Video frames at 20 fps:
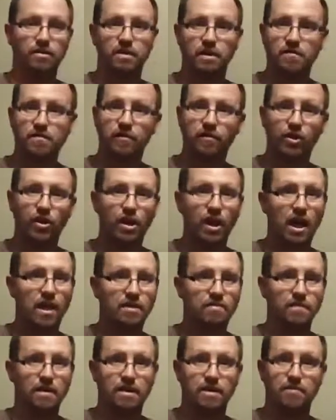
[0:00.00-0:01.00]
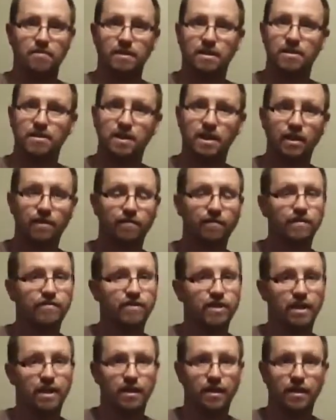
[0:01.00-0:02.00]
some of you guys may spend 10,
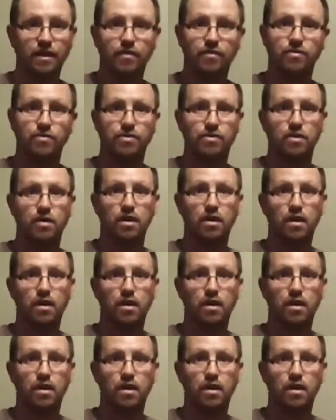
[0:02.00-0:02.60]
15 years